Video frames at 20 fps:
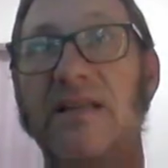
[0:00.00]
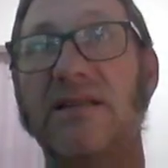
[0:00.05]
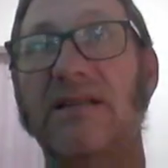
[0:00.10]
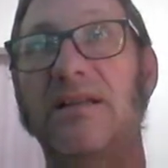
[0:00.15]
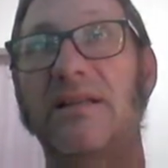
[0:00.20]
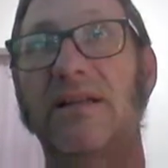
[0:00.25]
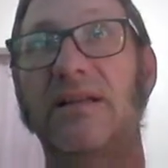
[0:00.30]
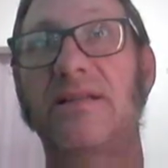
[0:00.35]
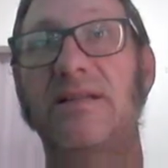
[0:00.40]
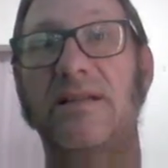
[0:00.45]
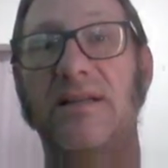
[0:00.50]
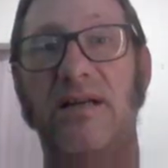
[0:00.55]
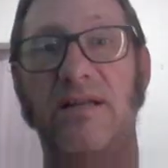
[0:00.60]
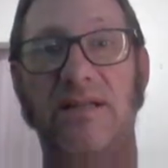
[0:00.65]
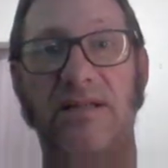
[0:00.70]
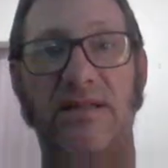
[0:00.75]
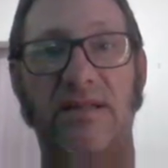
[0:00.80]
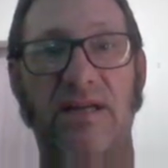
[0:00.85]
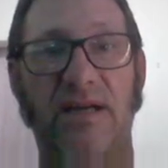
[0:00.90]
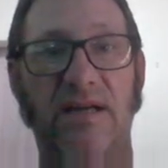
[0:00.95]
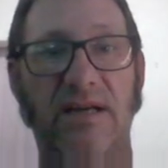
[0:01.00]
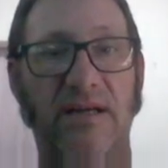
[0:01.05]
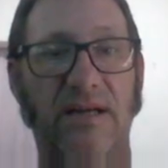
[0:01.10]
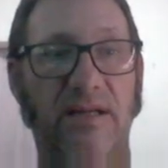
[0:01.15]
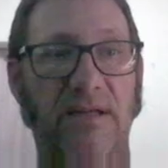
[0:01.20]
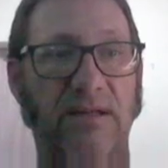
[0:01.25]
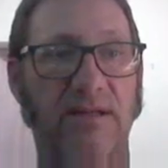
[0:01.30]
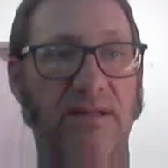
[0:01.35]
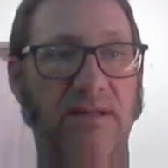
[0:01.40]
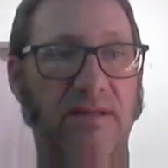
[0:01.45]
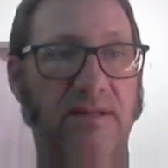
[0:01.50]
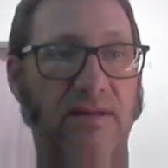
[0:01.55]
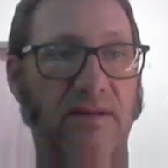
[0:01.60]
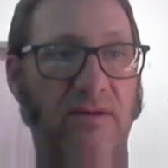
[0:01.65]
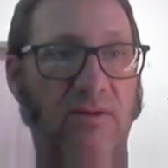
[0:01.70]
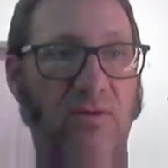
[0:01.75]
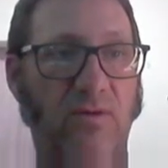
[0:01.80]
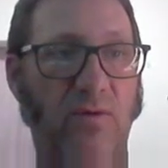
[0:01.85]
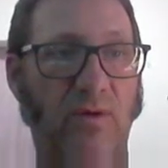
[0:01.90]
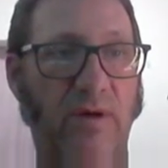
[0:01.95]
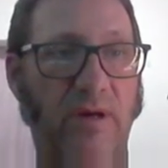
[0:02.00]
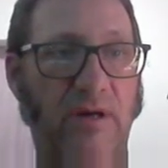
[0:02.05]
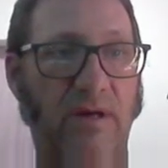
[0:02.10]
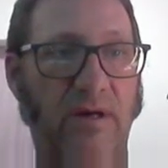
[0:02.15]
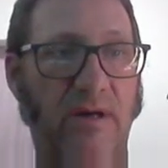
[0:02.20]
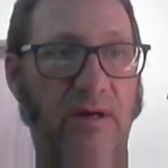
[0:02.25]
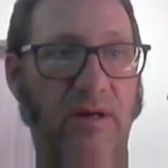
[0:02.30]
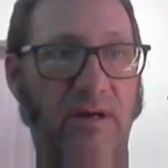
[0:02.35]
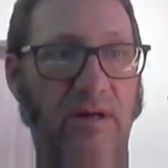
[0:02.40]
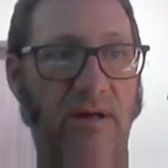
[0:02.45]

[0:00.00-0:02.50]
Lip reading: that's how it's done, and just a quick